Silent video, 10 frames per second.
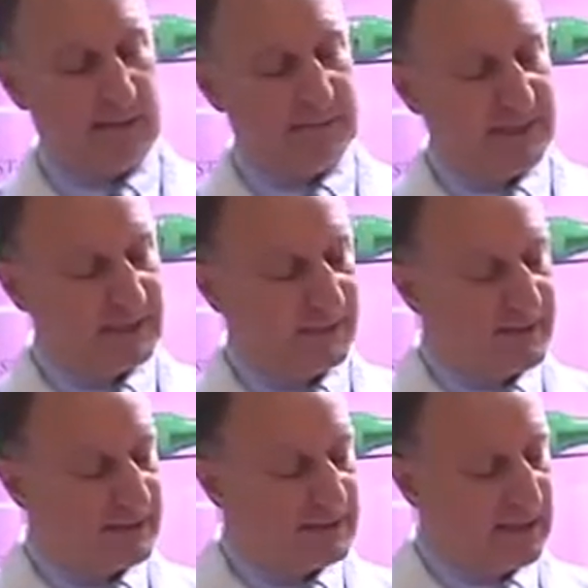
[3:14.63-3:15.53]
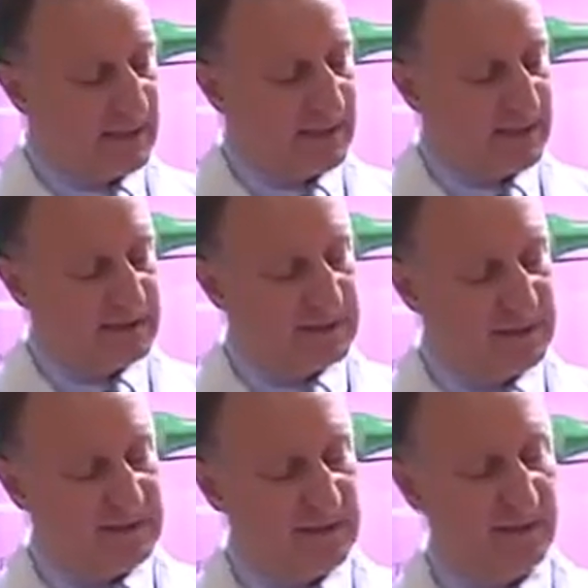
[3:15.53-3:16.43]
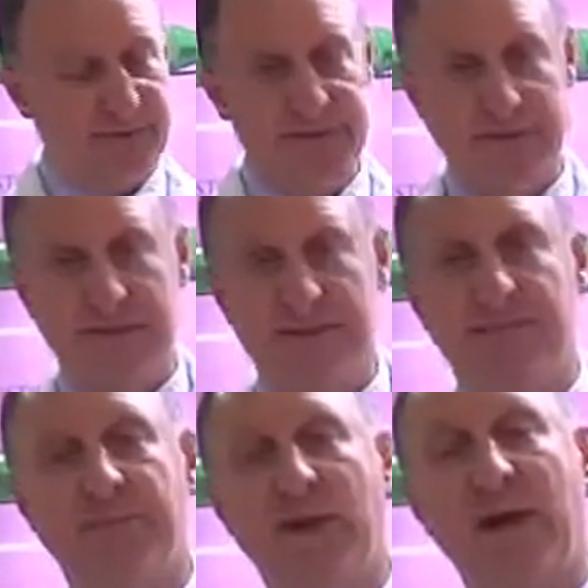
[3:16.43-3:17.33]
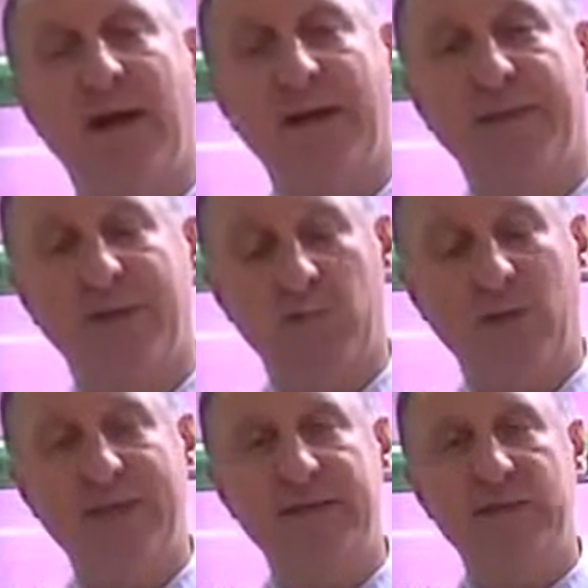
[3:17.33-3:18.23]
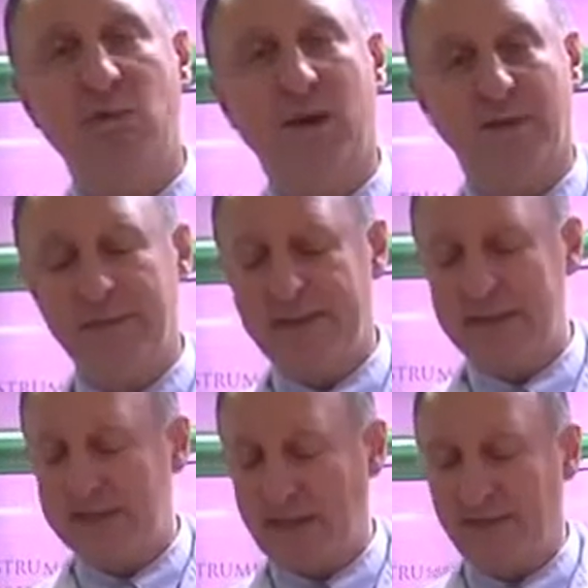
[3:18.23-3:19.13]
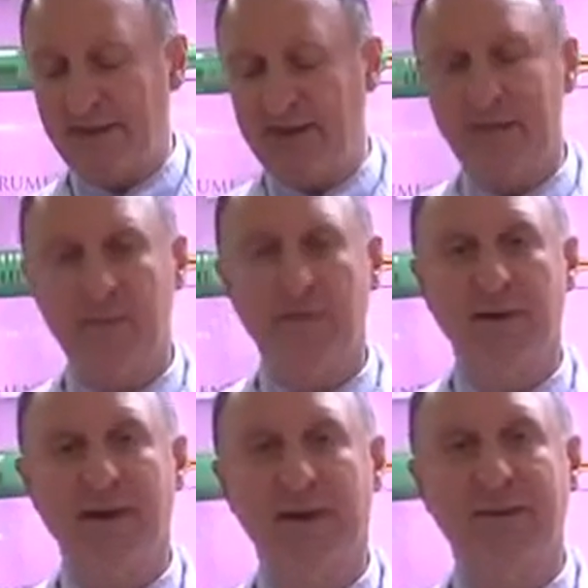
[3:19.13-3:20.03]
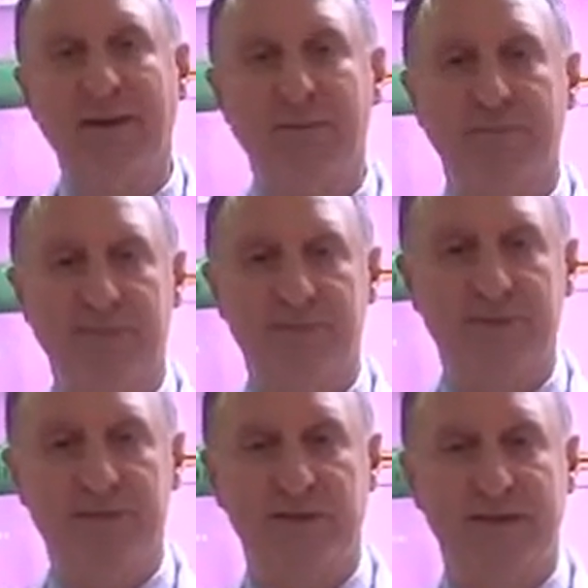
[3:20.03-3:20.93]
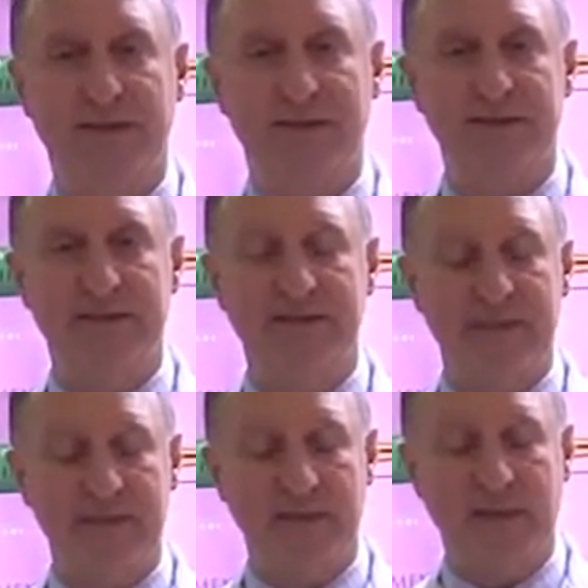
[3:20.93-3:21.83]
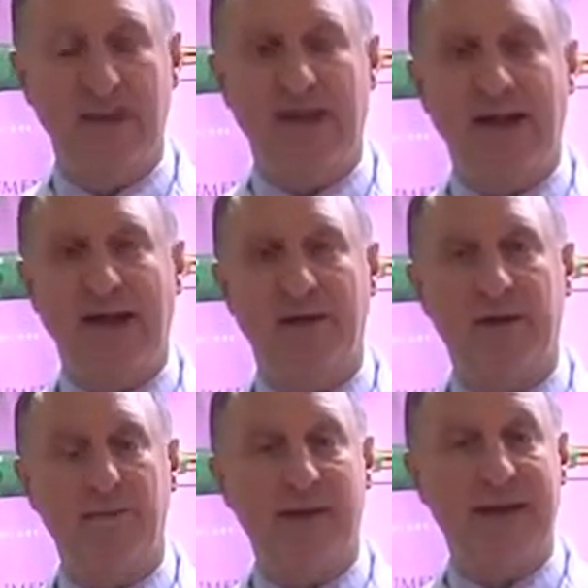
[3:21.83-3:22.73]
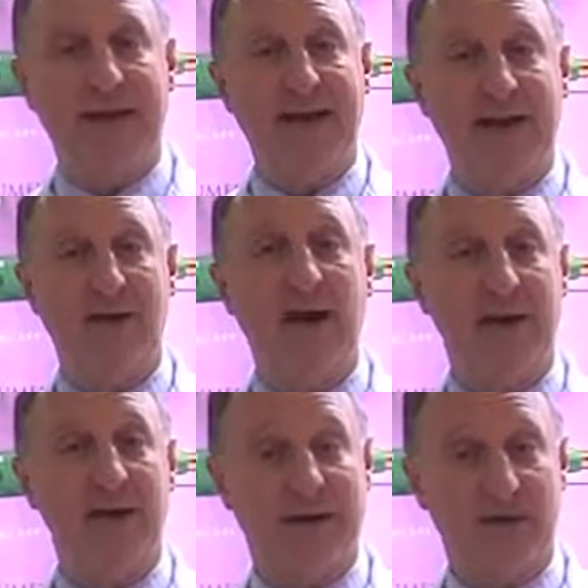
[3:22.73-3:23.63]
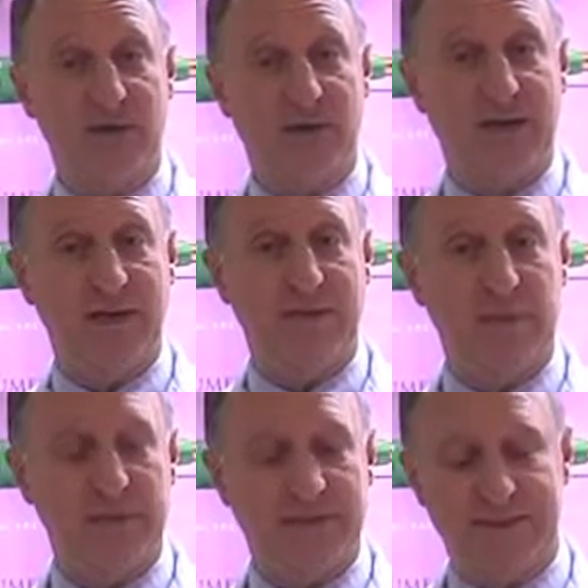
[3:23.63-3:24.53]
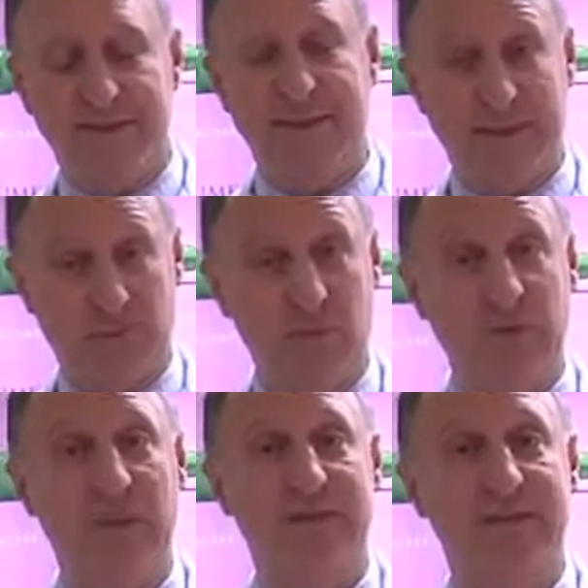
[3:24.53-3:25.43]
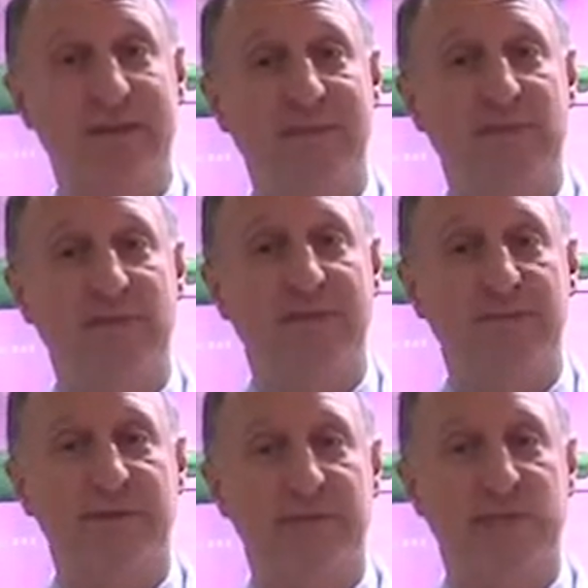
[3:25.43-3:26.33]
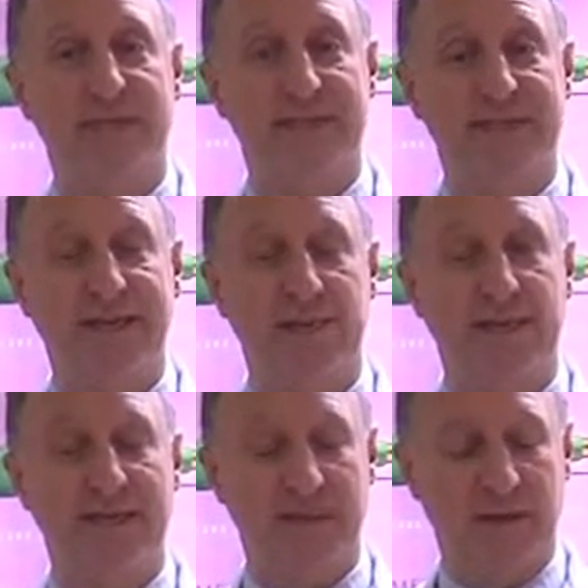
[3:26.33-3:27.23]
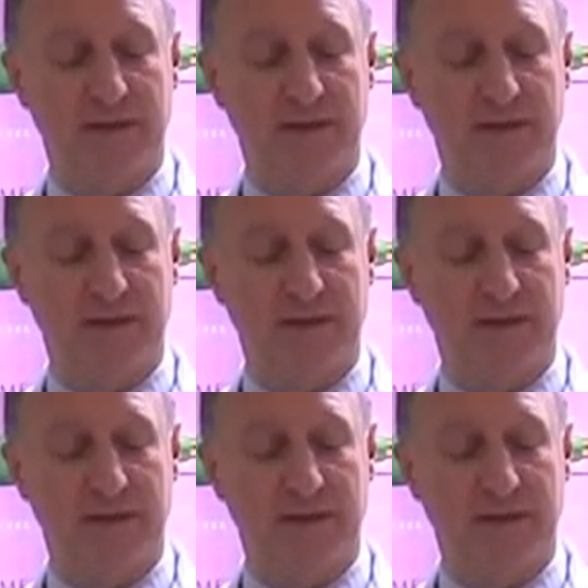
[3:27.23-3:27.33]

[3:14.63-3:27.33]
By spraying this lightly onto the surface, I then wait 1 minute, and then I can apply my impression material down inside. And no matter how hard I try afterwards, it will not separate from the tray. It stays within.